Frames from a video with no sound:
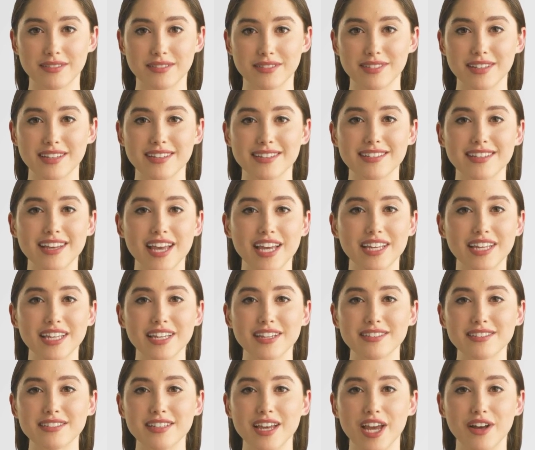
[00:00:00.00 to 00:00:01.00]
the study
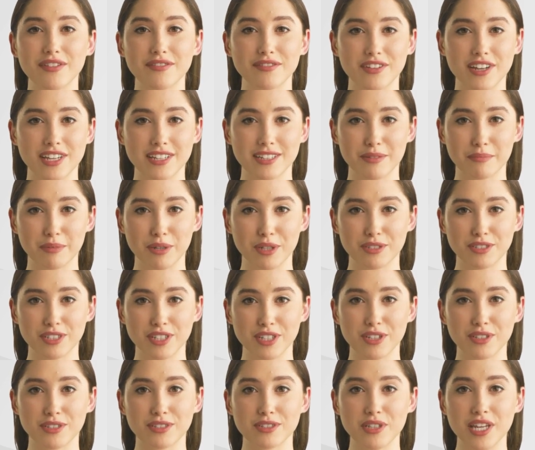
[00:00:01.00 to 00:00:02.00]
is not feasible
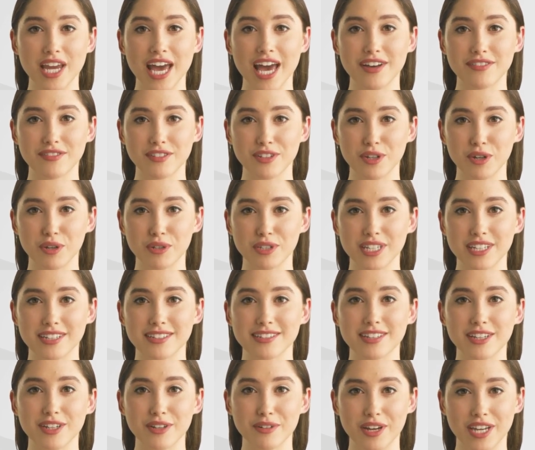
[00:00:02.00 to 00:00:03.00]
due to ethical
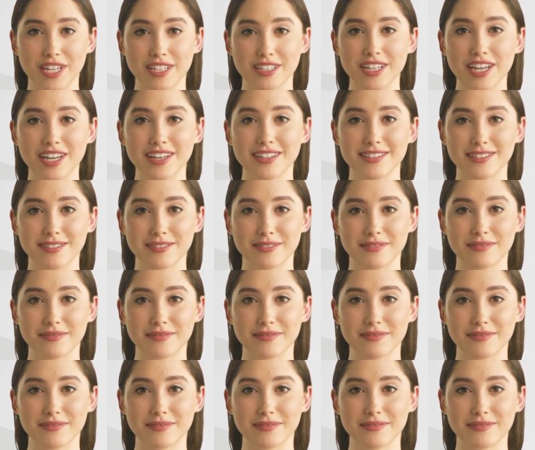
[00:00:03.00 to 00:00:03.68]
considerations.